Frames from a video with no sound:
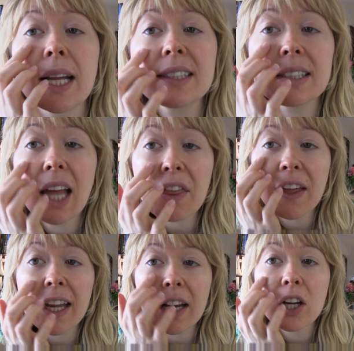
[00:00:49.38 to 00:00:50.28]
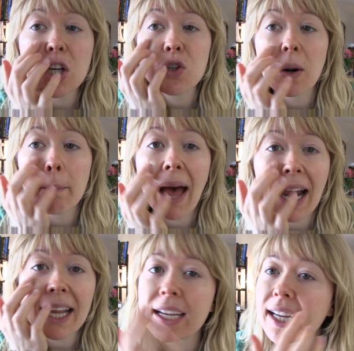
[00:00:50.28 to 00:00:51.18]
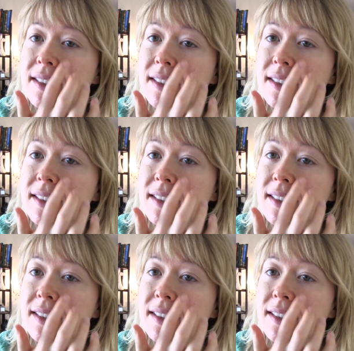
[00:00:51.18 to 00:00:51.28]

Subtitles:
It's nothing dramatic.